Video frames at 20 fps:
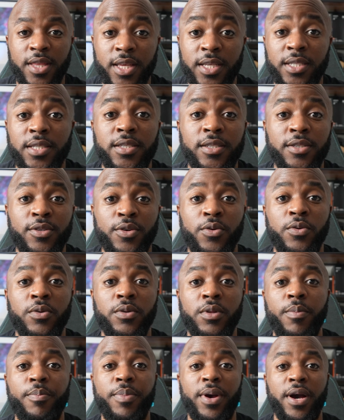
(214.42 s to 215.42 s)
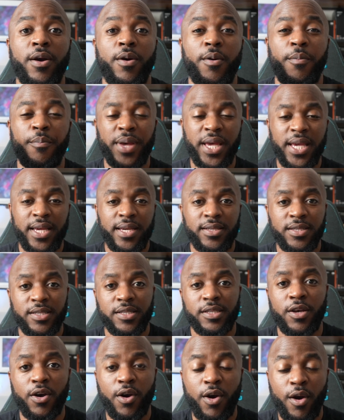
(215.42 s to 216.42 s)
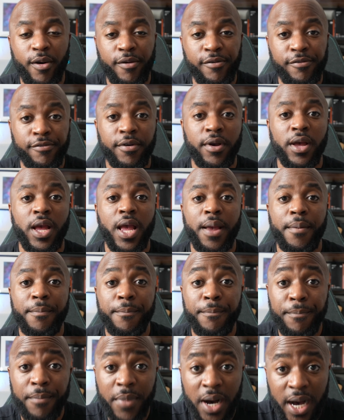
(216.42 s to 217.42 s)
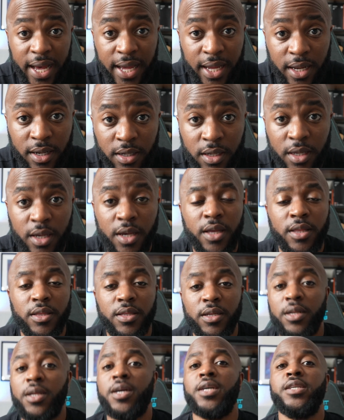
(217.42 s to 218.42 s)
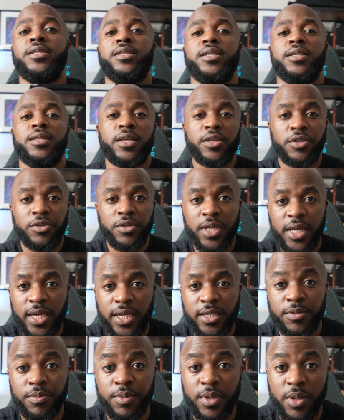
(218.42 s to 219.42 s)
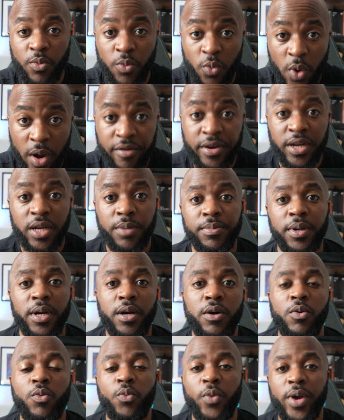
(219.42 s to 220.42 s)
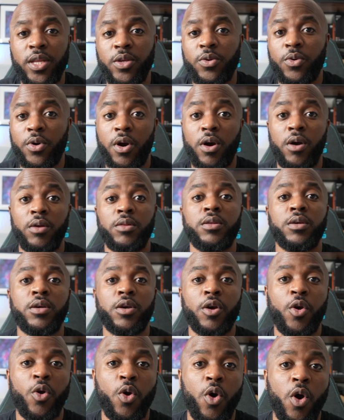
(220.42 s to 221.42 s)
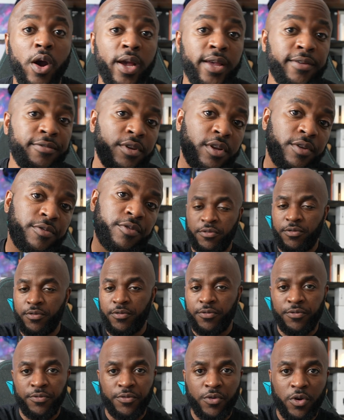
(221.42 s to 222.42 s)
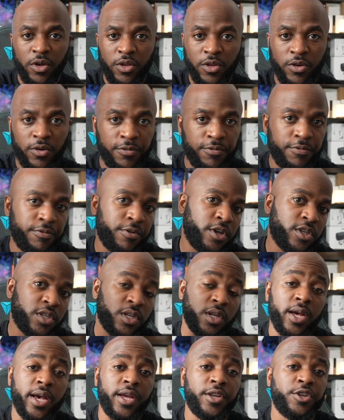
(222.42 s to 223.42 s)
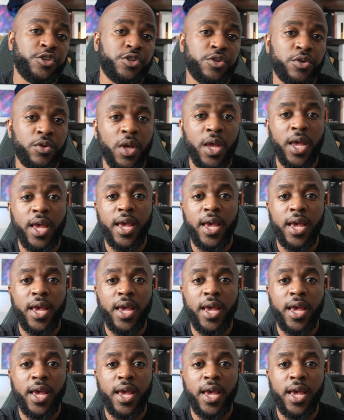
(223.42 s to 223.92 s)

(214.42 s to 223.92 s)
This is all about peace of mind. The last thing that you need to be worried about when you are on the go, or even if you've got your first client shoot,